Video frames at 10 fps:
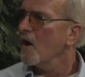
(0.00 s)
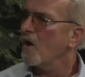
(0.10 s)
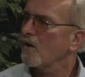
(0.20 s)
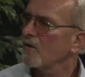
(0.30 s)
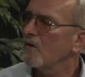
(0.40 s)

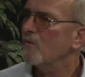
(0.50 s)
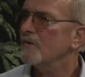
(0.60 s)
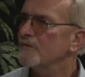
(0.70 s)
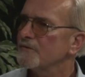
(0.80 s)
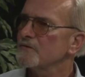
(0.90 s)
are
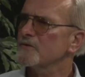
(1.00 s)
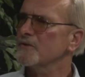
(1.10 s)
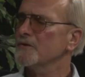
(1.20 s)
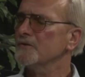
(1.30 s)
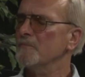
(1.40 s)
always
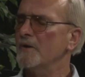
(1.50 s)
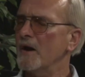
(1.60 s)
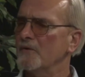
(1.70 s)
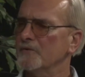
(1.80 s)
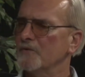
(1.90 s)
concerned
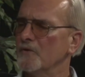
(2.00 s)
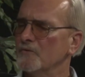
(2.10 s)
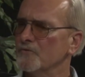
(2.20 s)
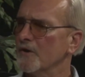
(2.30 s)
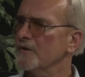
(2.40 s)
about,
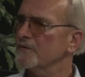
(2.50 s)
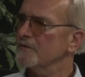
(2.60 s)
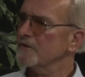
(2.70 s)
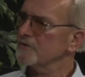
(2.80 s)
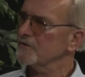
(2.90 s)
drug
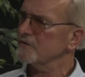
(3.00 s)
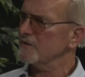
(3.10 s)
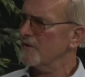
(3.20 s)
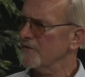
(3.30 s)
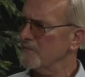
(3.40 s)
interdiction in
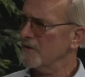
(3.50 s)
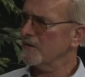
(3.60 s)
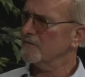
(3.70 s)
South America.